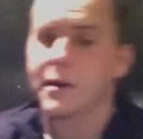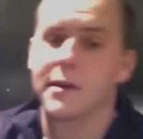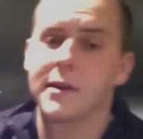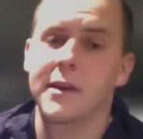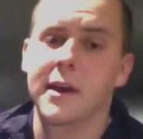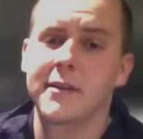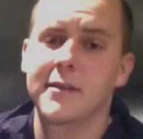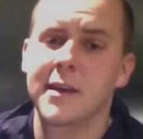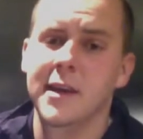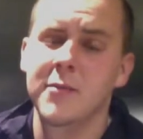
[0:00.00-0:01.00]
The 9th
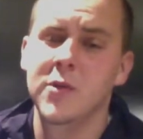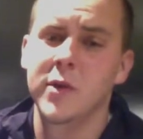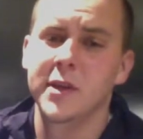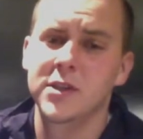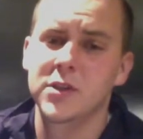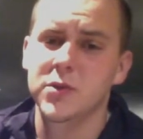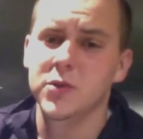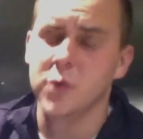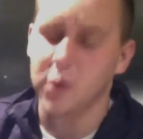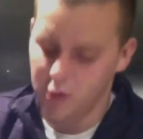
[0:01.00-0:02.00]
team going
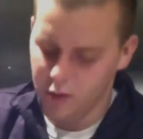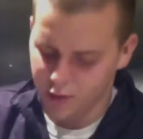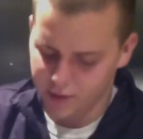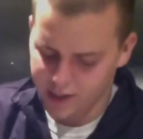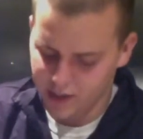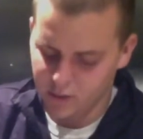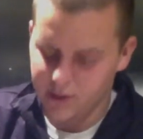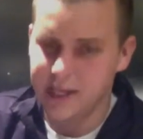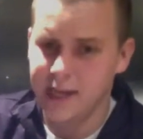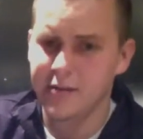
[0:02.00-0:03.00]
to Green and Gold
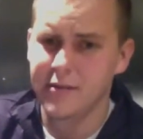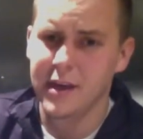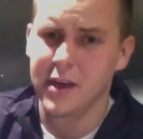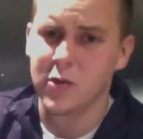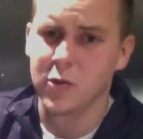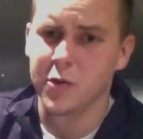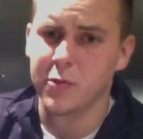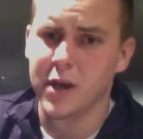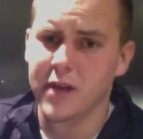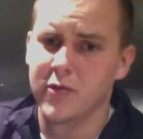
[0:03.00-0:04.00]
Standard and owner
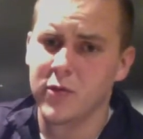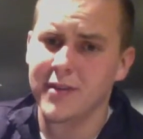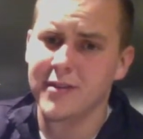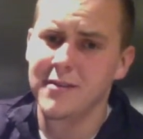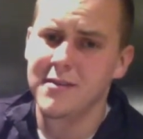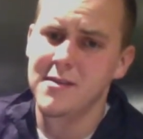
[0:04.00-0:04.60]
Brad Swenson.